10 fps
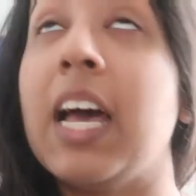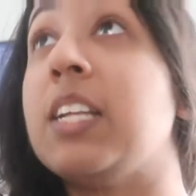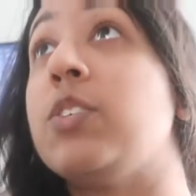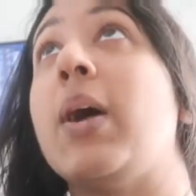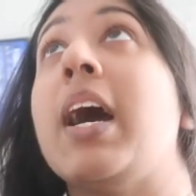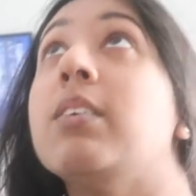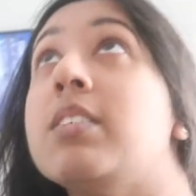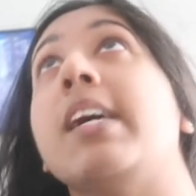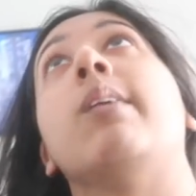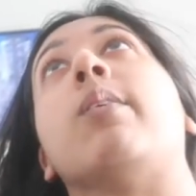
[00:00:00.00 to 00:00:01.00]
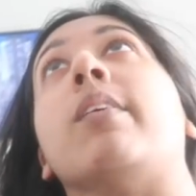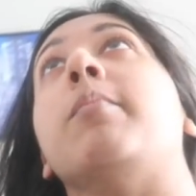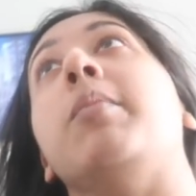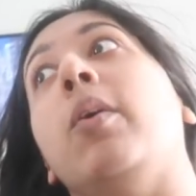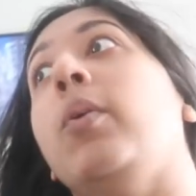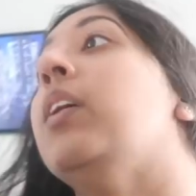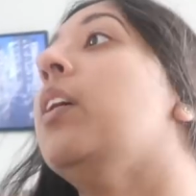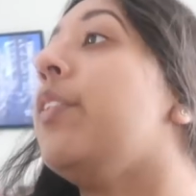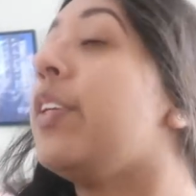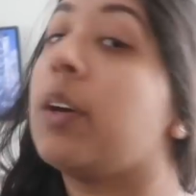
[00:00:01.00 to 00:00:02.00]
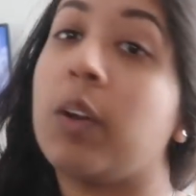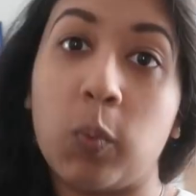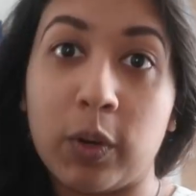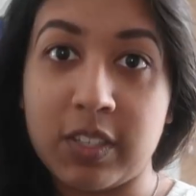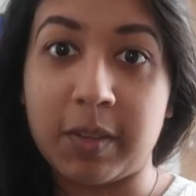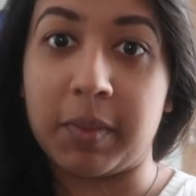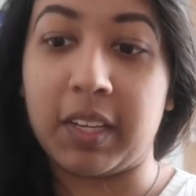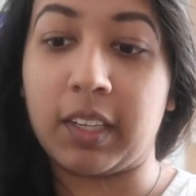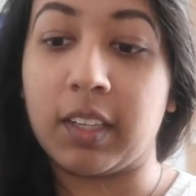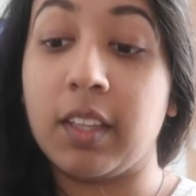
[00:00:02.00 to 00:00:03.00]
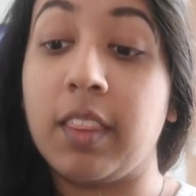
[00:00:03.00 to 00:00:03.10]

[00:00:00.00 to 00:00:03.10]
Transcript: And so how does the algorithm know that you're gonna watch something?